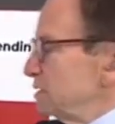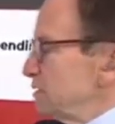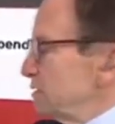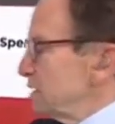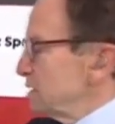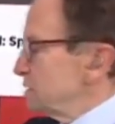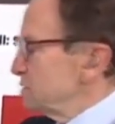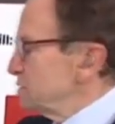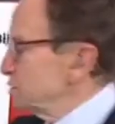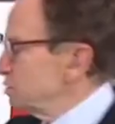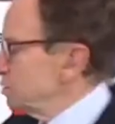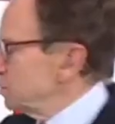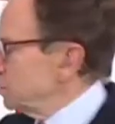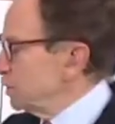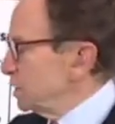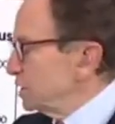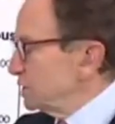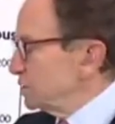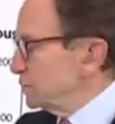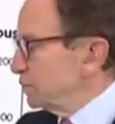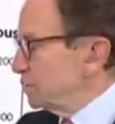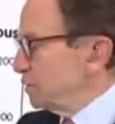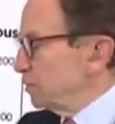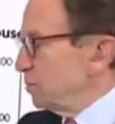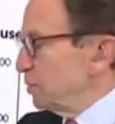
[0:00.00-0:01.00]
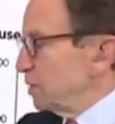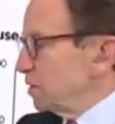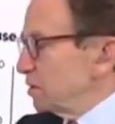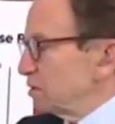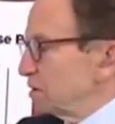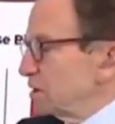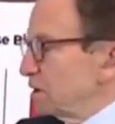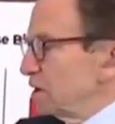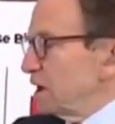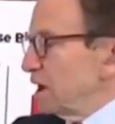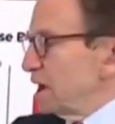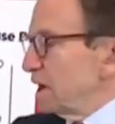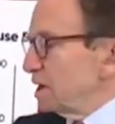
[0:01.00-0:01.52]
doesn't do much for the
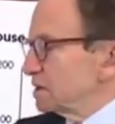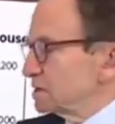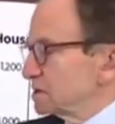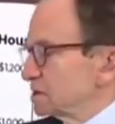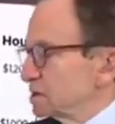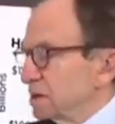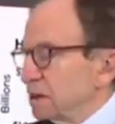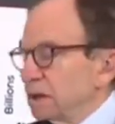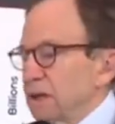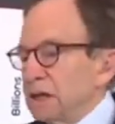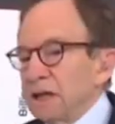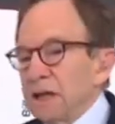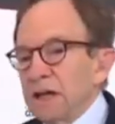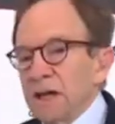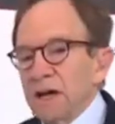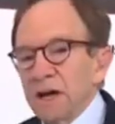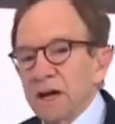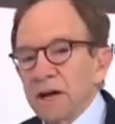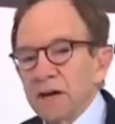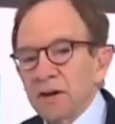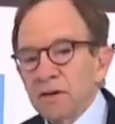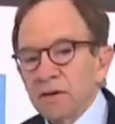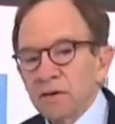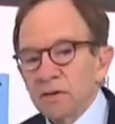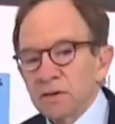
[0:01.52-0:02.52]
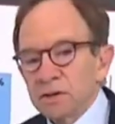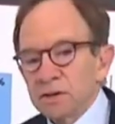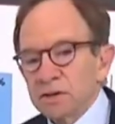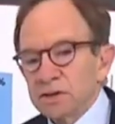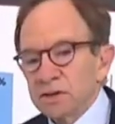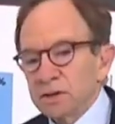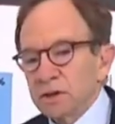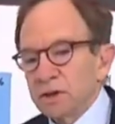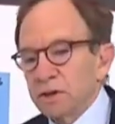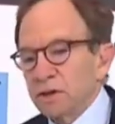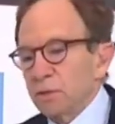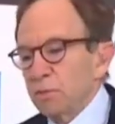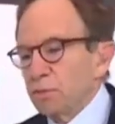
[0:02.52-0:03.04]
middle class, and
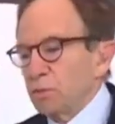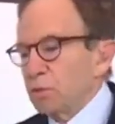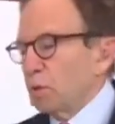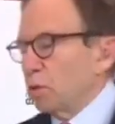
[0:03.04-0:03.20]
hurts the